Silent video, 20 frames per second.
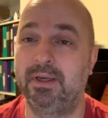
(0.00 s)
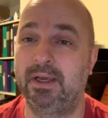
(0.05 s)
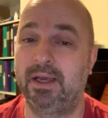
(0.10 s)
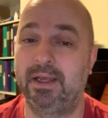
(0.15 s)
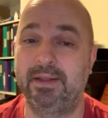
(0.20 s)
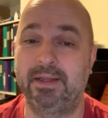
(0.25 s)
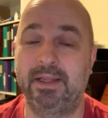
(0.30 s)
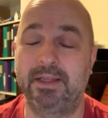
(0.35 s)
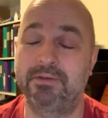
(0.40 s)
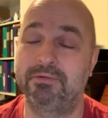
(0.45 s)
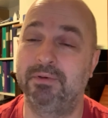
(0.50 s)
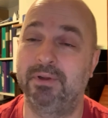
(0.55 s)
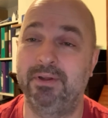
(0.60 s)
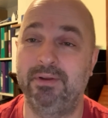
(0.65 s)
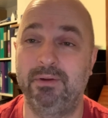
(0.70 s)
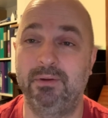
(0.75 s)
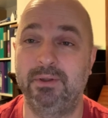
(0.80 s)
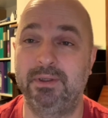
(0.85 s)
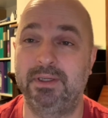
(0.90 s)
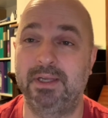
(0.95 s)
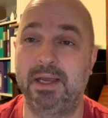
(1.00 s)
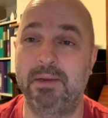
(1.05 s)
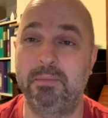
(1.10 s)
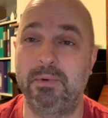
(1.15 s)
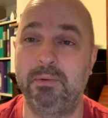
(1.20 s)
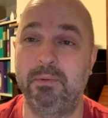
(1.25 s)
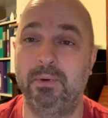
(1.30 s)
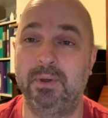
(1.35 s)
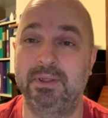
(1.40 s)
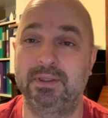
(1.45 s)
and that's really the only time he
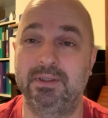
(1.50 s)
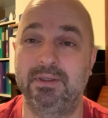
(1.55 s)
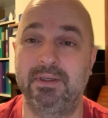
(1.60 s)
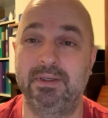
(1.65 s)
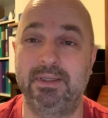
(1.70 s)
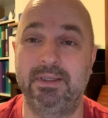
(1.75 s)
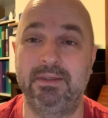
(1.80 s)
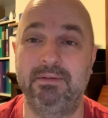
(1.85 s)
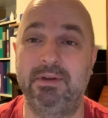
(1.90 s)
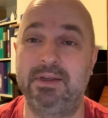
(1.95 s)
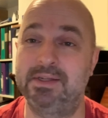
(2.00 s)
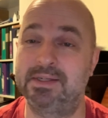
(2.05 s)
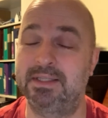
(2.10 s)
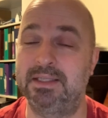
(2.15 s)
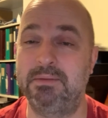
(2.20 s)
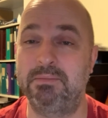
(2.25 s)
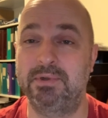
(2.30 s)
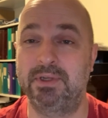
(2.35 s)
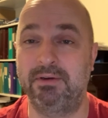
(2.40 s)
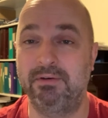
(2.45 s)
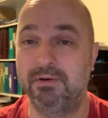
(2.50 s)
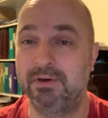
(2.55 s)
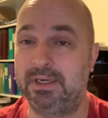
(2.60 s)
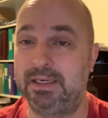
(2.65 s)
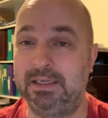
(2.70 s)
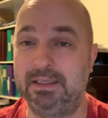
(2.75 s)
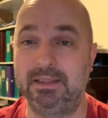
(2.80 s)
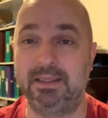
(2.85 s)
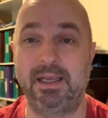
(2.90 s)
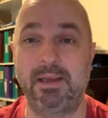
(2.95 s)
wants it. He, he sleeps under a
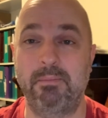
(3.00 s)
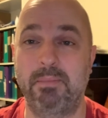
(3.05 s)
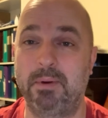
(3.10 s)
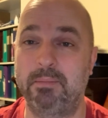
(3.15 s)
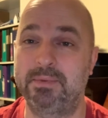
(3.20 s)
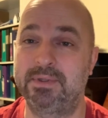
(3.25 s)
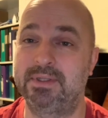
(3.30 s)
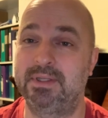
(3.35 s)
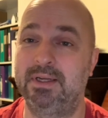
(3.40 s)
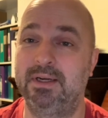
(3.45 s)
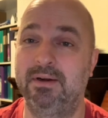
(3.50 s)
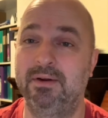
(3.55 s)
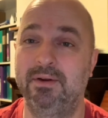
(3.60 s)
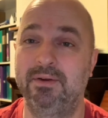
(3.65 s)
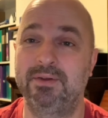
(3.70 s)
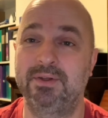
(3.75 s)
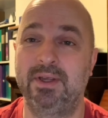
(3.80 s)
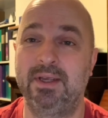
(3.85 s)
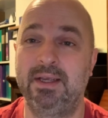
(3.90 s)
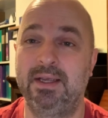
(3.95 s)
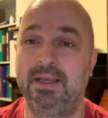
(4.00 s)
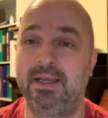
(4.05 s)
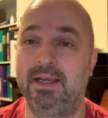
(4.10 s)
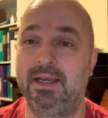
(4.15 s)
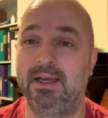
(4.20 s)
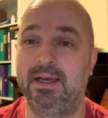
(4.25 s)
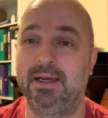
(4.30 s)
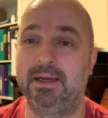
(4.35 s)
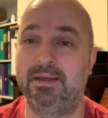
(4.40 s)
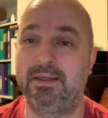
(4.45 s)
heat lamp upstairs.
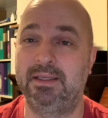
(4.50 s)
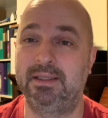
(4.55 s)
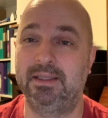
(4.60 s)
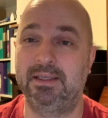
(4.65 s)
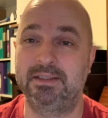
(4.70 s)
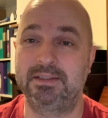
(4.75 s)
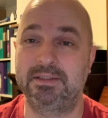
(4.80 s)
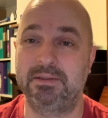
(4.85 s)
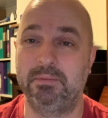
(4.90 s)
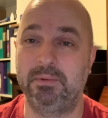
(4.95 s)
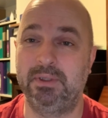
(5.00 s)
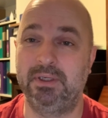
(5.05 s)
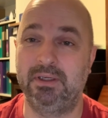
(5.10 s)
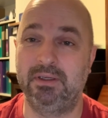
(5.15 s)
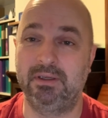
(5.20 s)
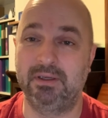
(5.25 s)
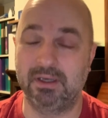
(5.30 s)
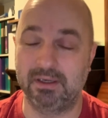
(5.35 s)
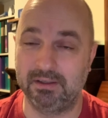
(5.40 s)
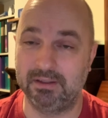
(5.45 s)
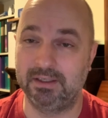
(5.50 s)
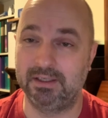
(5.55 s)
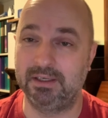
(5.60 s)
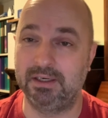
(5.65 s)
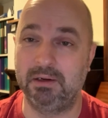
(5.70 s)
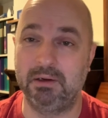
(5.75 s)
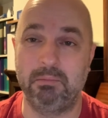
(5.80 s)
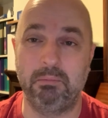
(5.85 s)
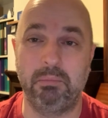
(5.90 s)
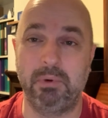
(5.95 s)
Uh, he likes to be cuddled into
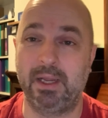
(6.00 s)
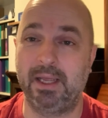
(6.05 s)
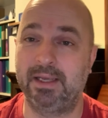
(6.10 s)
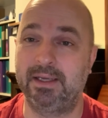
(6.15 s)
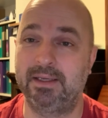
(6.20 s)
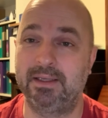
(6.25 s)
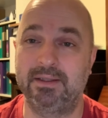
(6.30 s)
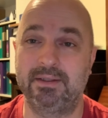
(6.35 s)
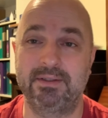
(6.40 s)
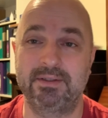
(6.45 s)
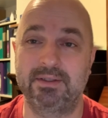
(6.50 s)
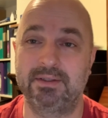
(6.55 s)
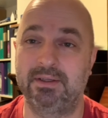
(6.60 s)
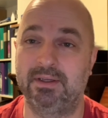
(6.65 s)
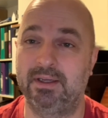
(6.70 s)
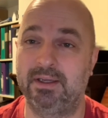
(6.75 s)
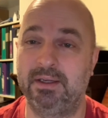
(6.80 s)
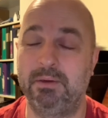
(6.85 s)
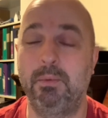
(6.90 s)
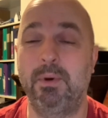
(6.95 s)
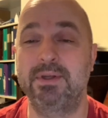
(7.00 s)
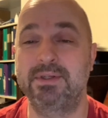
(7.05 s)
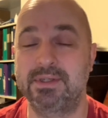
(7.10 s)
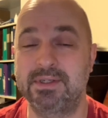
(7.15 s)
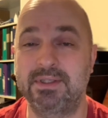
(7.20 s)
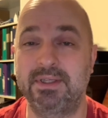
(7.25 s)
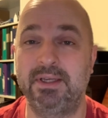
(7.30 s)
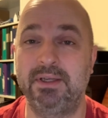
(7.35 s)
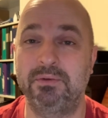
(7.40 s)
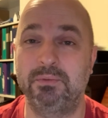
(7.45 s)
blankets. Uh, he wants to
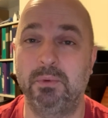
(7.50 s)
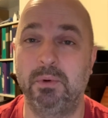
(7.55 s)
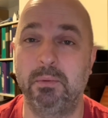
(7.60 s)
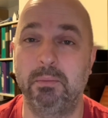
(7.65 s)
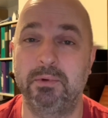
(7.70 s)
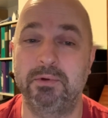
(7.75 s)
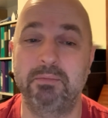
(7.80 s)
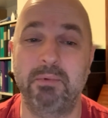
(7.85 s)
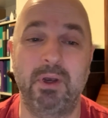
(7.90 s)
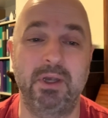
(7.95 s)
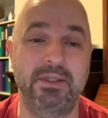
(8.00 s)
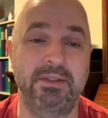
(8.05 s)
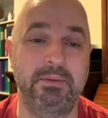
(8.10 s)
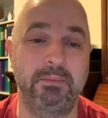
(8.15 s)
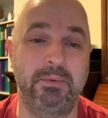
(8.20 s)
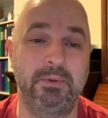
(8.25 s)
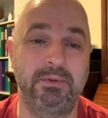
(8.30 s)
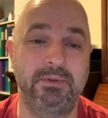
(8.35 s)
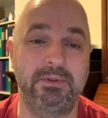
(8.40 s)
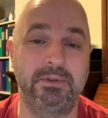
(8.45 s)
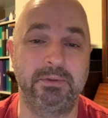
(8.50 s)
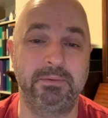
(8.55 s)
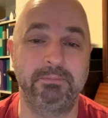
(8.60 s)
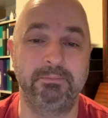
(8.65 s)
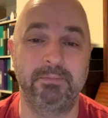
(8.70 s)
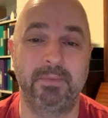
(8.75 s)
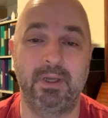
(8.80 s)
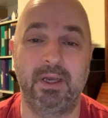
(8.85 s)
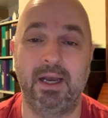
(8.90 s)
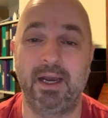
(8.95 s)
stay as warm as possible. So
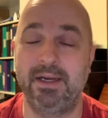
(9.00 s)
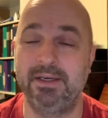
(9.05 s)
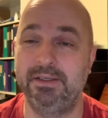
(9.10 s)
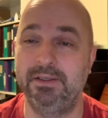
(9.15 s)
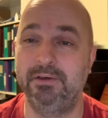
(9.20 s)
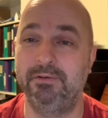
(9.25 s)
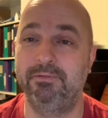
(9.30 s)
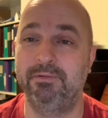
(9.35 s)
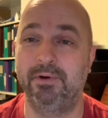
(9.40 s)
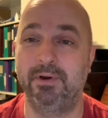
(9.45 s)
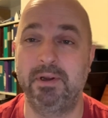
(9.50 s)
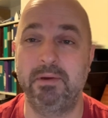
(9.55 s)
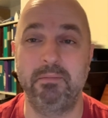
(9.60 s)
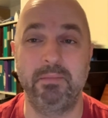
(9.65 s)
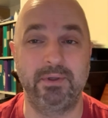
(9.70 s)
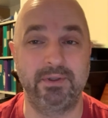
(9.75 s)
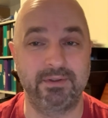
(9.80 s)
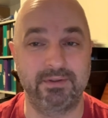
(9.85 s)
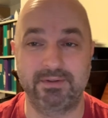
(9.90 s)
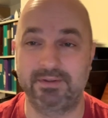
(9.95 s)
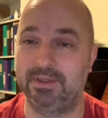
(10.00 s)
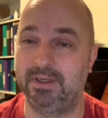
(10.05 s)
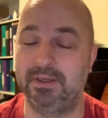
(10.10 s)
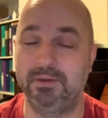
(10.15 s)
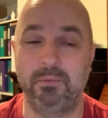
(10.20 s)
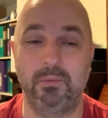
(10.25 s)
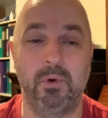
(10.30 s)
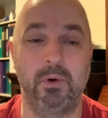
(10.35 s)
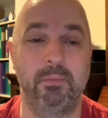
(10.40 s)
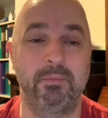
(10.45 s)
ideal for him is
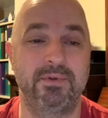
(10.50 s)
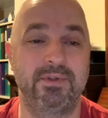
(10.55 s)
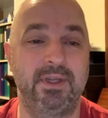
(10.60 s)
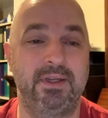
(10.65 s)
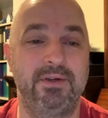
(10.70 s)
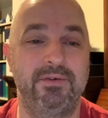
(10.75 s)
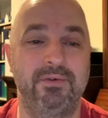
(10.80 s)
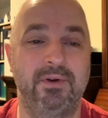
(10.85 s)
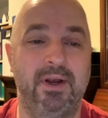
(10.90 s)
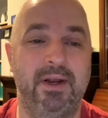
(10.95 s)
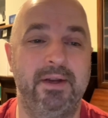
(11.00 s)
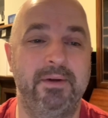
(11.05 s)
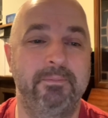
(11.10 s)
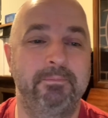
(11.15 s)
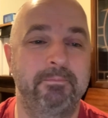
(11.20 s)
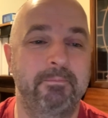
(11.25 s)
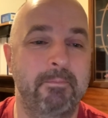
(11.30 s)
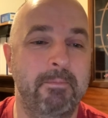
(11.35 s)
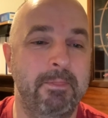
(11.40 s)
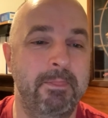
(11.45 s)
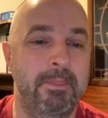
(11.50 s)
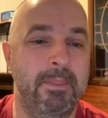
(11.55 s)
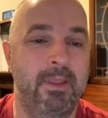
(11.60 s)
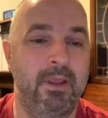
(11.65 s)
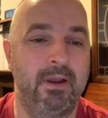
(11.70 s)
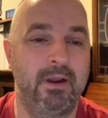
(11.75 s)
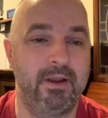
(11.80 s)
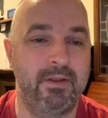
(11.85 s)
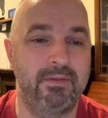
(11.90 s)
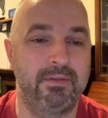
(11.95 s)
staying warm, staying dry.
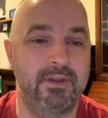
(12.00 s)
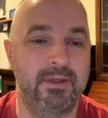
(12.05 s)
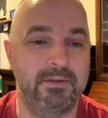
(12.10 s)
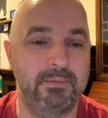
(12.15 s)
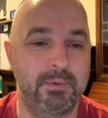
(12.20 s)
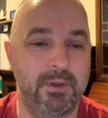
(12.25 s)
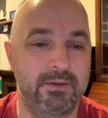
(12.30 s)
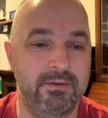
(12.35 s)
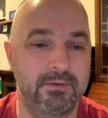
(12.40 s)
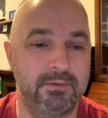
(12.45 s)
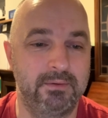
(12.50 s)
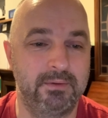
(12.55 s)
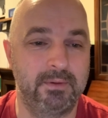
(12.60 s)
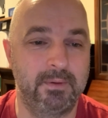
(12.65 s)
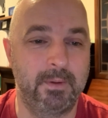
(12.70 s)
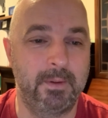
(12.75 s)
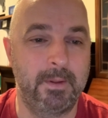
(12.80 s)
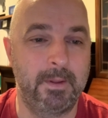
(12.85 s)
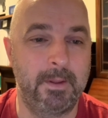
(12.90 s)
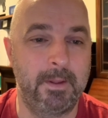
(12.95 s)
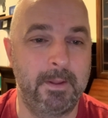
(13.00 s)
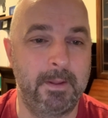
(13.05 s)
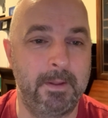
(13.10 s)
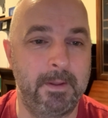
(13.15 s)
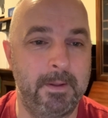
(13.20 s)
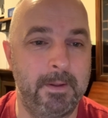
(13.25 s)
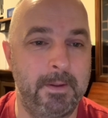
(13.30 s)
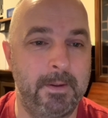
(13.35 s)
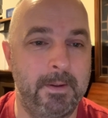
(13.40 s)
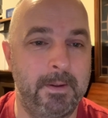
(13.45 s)
All right, thanks, Basil.
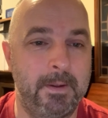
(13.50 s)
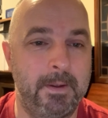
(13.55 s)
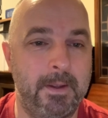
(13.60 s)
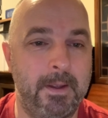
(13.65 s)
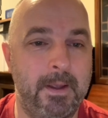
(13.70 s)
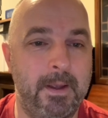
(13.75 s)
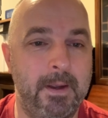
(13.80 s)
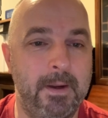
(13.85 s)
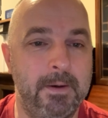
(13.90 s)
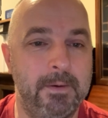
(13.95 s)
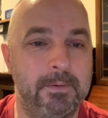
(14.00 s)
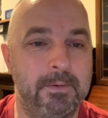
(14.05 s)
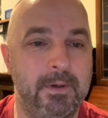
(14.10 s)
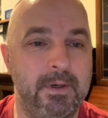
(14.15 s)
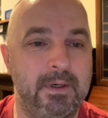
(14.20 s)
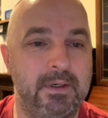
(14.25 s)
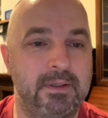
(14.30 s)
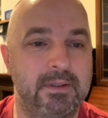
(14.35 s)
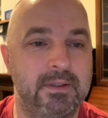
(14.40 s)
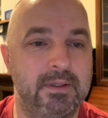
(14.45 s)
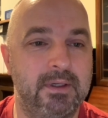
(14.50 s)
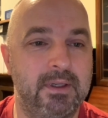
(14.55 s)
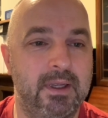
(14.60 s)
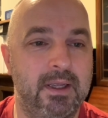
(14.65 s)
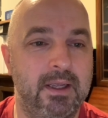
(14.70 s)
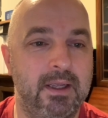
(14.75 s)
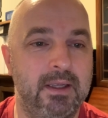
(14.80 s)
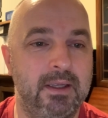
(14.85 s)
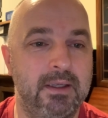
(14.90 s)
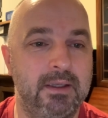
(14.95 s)
All right.
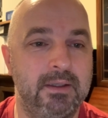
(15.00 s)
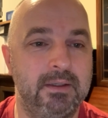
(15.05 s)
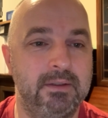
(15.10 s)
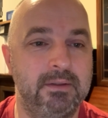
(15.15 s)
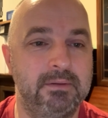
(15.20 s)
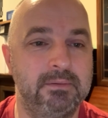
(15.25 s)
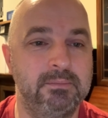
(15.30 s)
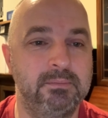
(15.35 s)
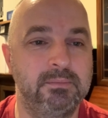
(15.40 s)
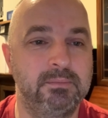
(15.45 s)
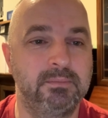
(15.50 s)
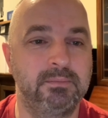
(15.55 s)
Um,